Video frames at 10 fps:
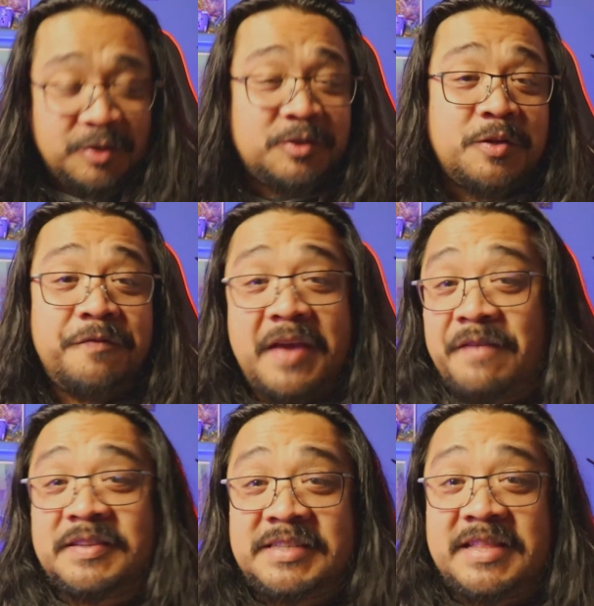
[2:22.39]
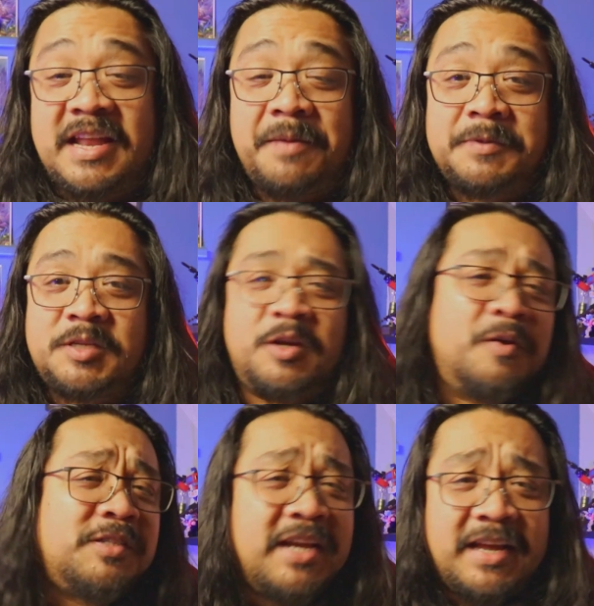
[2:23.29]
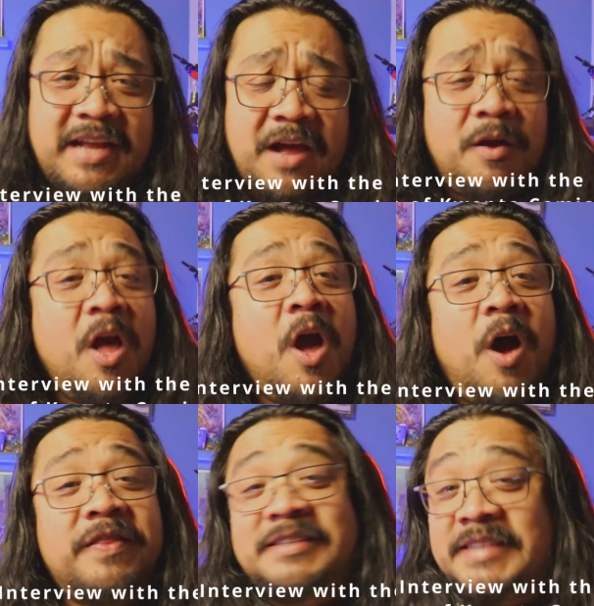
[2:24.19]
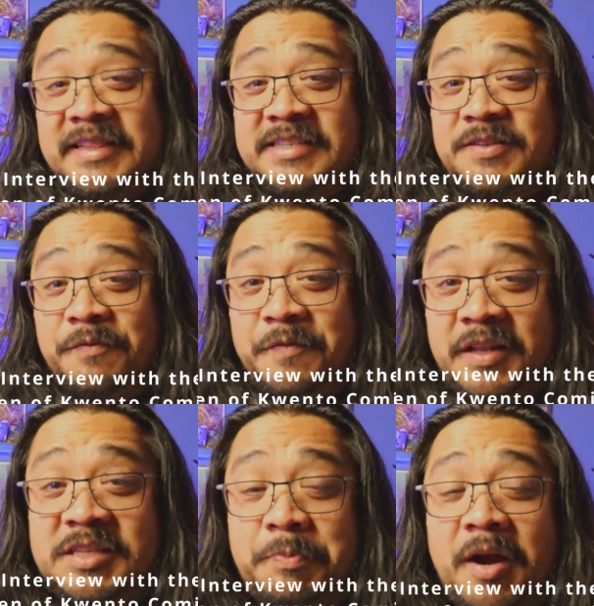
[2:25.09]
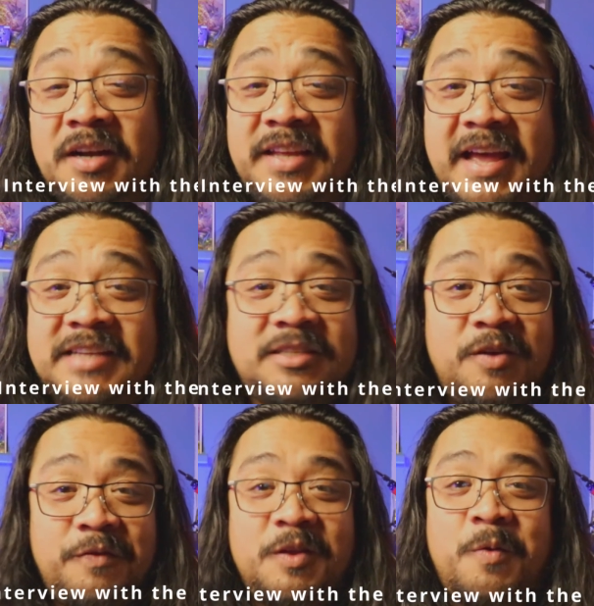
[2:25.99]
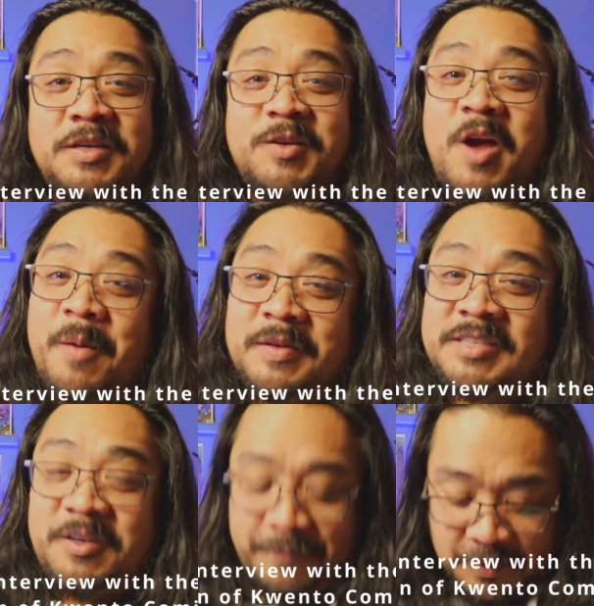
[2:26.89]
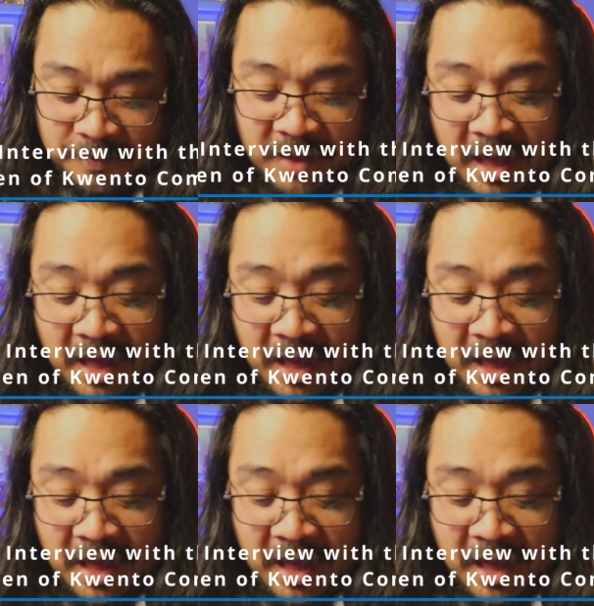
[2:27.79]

so if you haven't seen that episode, go check it out on the C-List Villains podcast. Look for the Kwento Comics interview.